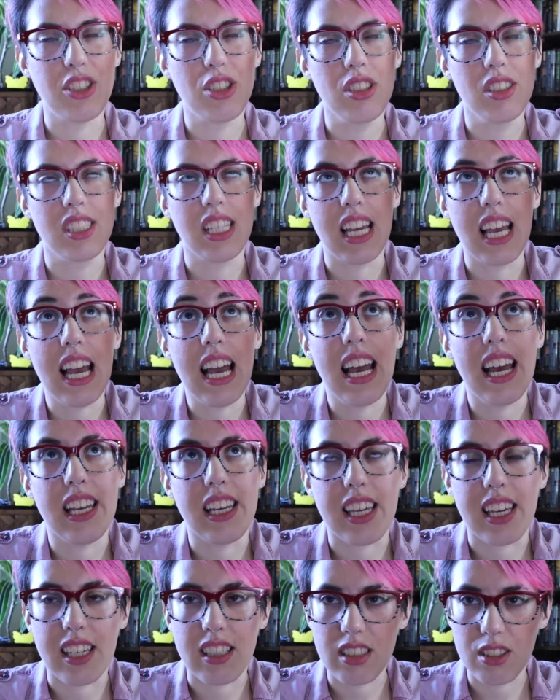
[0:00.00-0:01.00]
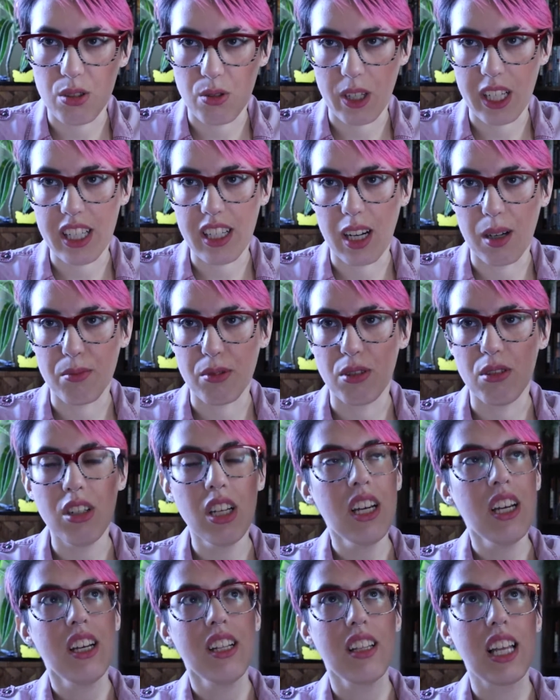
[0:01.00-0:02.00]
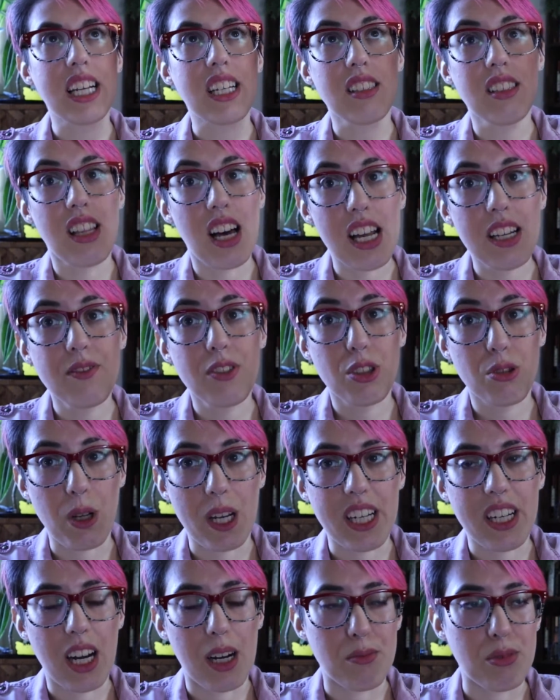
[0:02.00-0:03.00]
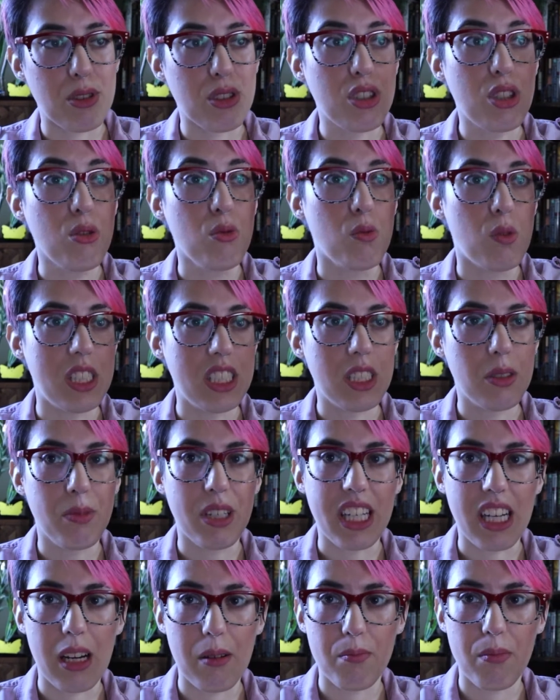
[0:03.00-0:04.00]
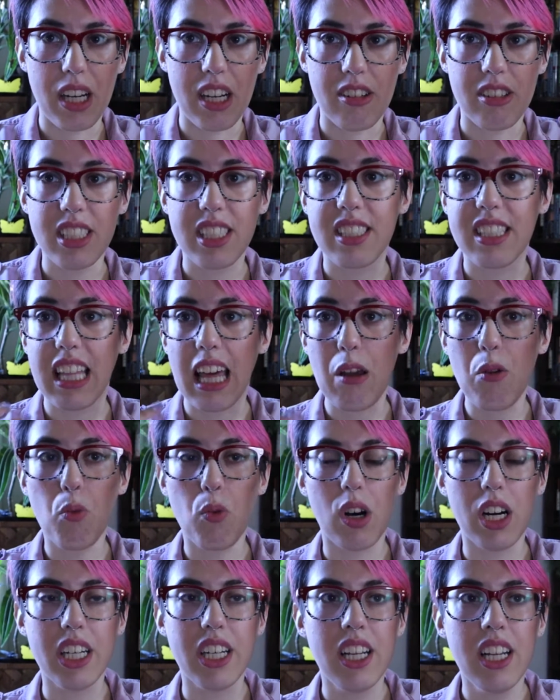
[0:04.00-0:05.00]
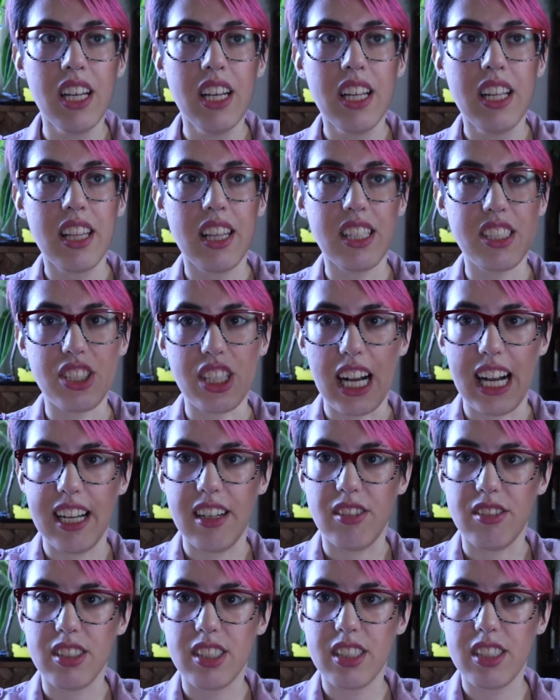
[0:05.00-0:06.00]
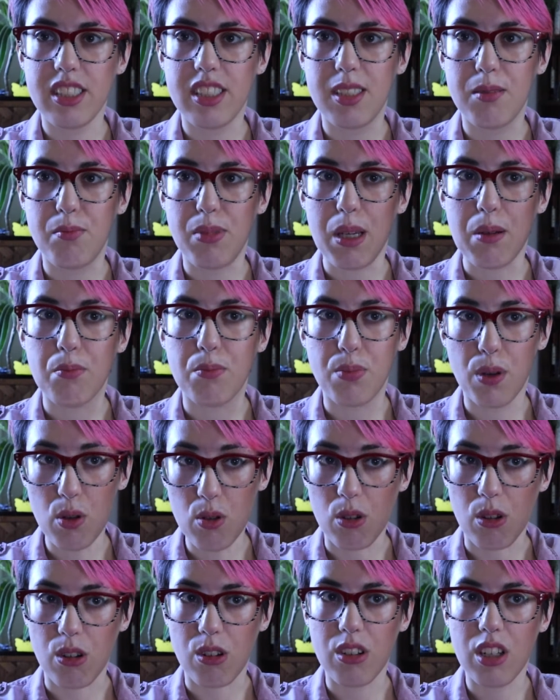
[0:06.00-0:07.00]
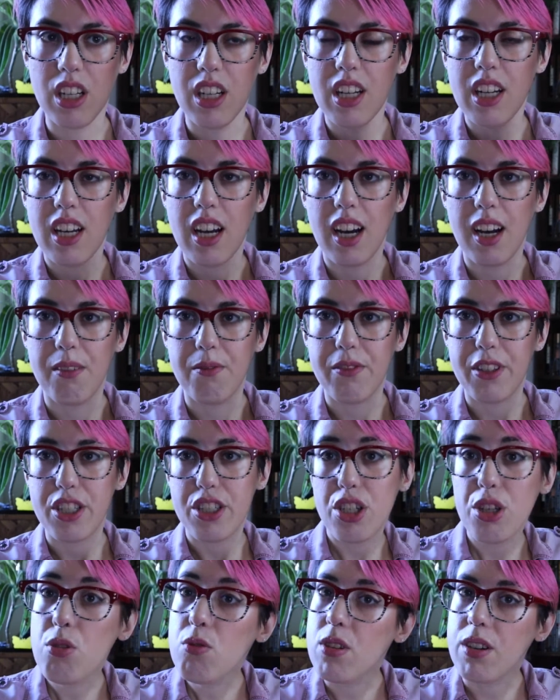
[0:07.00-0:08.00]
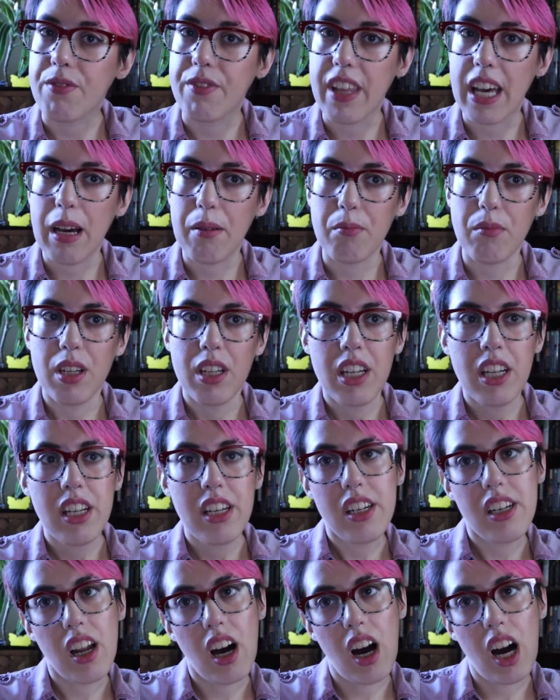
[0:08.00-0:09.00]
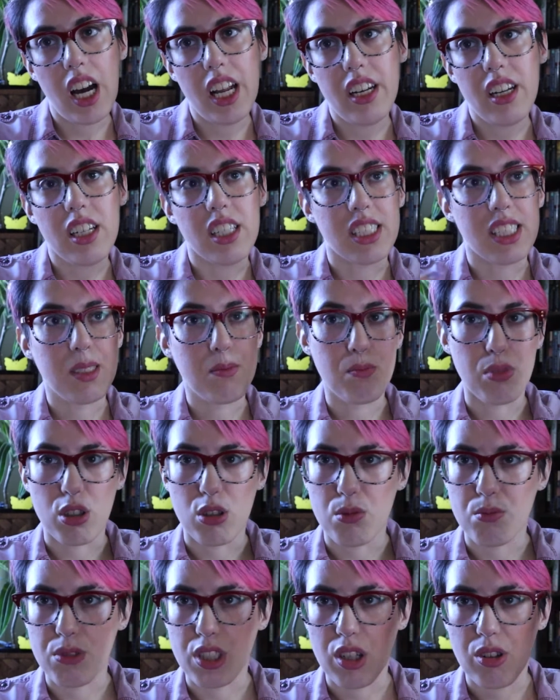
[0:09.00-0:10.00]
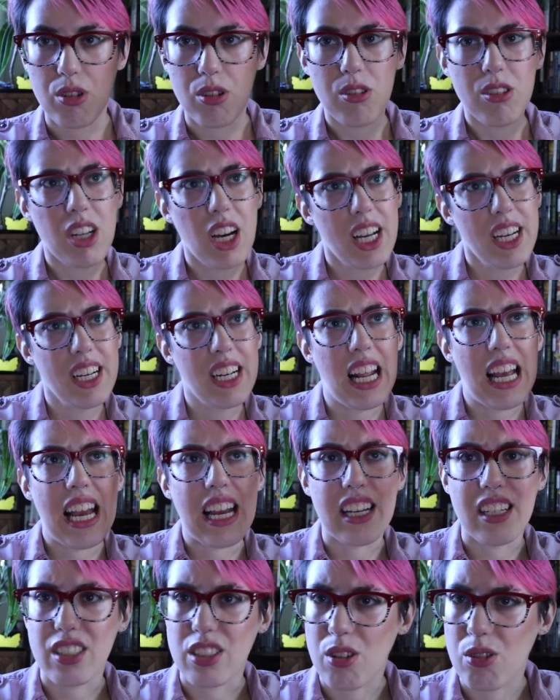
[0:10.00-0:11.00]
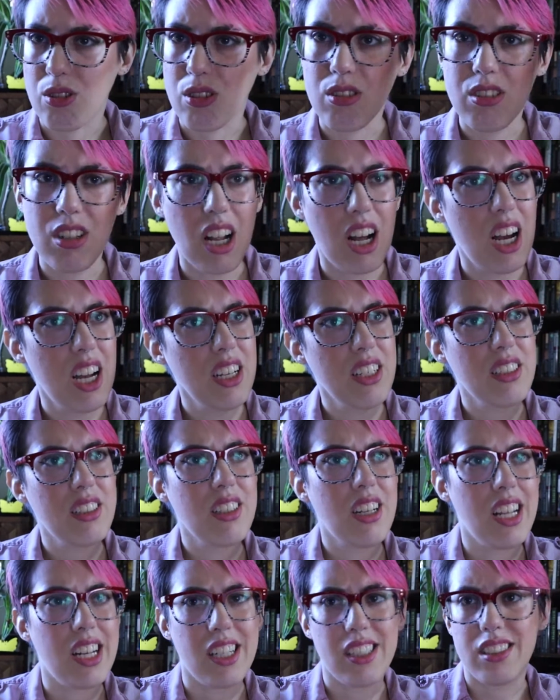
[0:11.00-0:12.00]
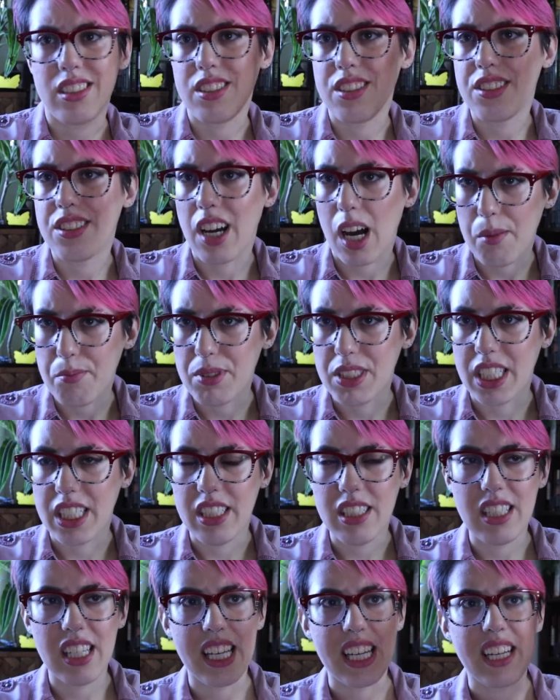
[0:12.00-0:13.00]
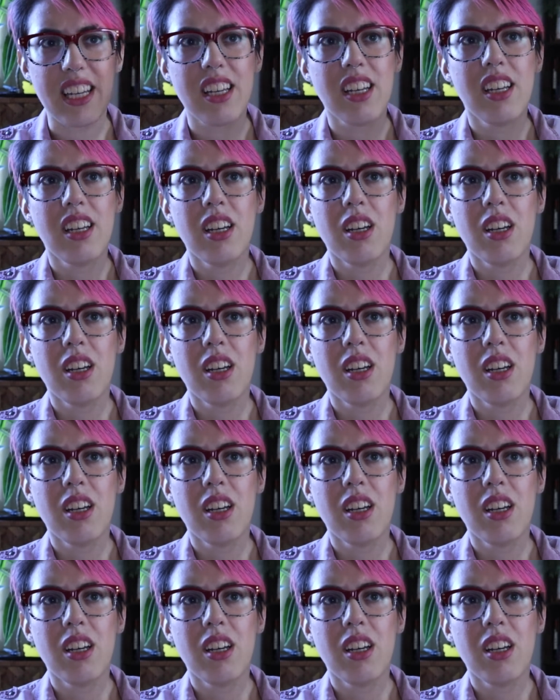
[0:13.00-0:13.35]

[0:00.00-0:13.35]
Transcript: I shouldn't say any straight couple, like a lot of straight couples who want to become parents, they want the child to be born of the two of them, not a sperm donor, not an egg donor, not an adoption. Like,